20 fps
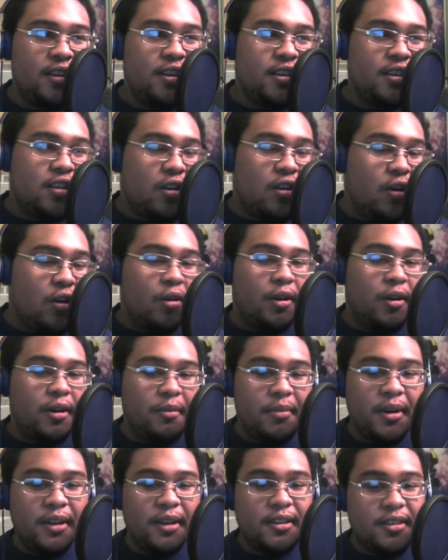Sayori,
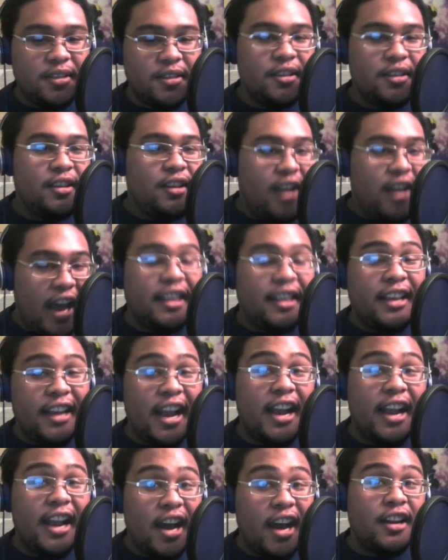but I think
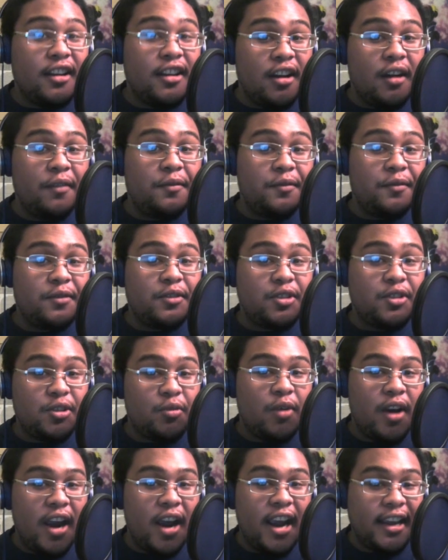I got enough to
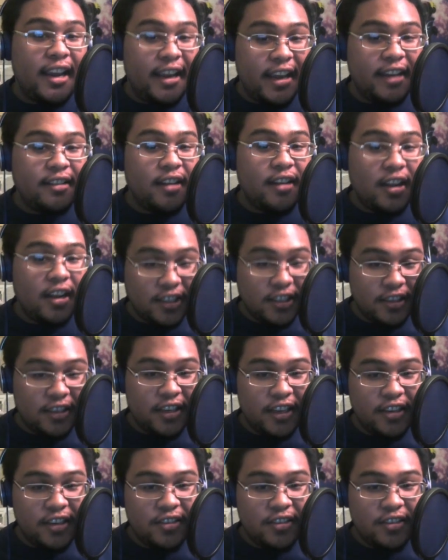where I can get Natsuki.